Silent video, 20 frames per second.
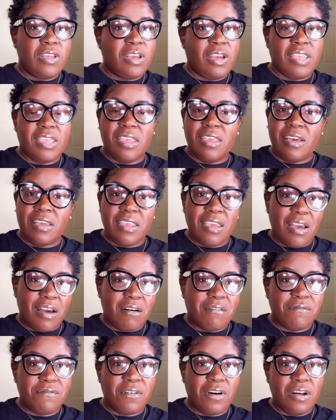you can't
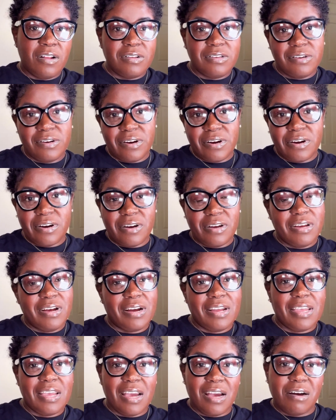falter. You
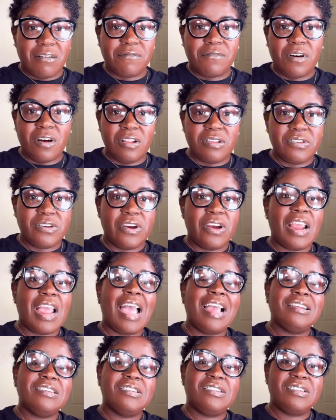can't falter.
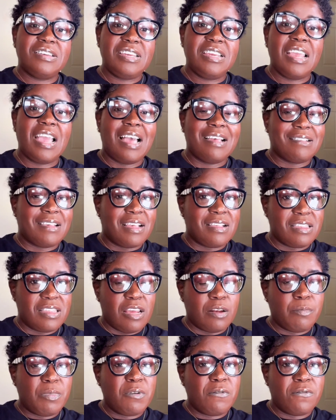And she, as I
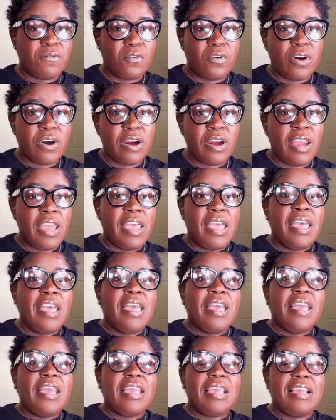said before,
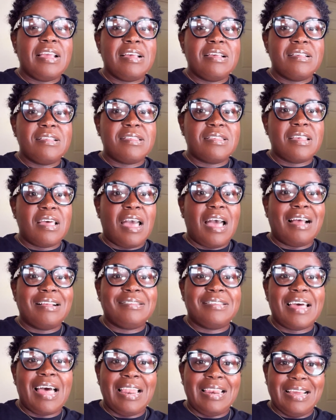is a
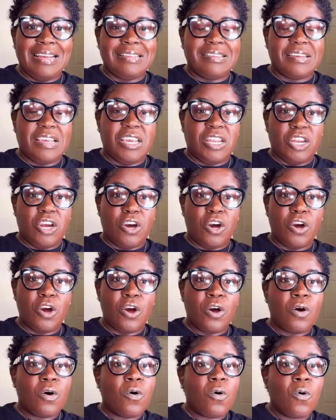talent in
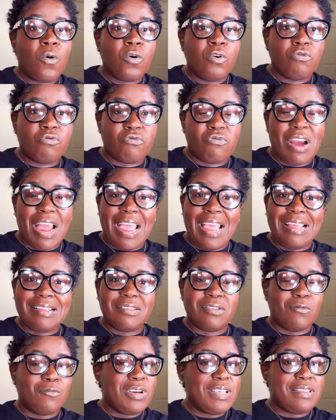her own right.
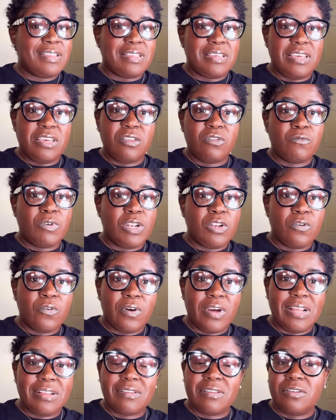We see it, we know
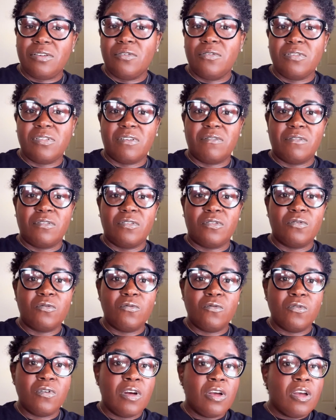it. Those of us
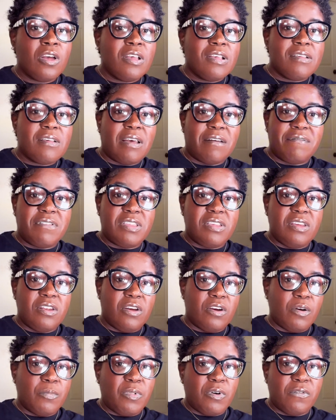who have seen
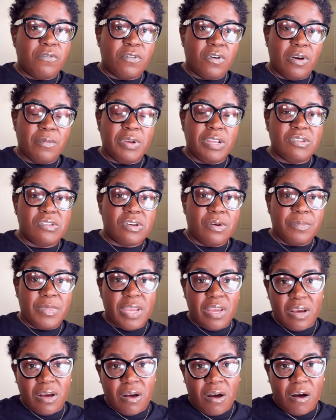her perform in
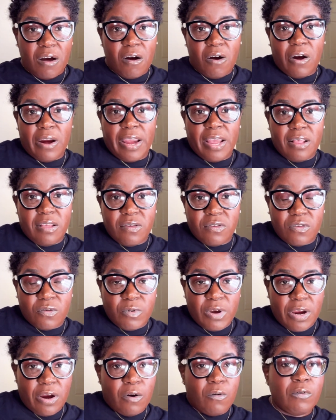Jamaica or
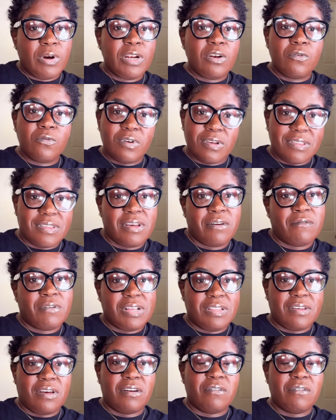elsewhere, we know say Rita